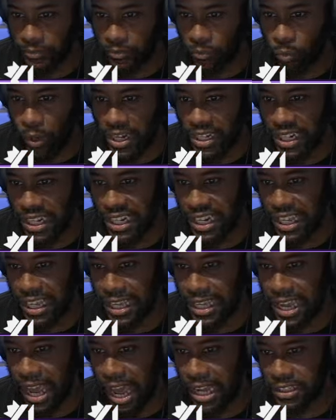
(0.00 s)
when in
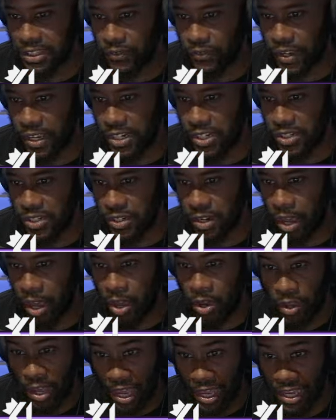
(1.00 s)
heat activation,
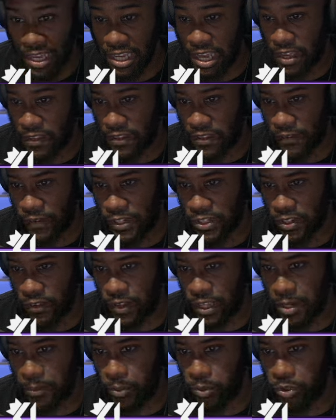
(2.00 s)
uh, heat activation
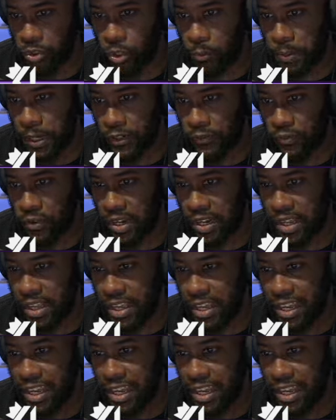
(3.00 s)
available, 2 plus 3,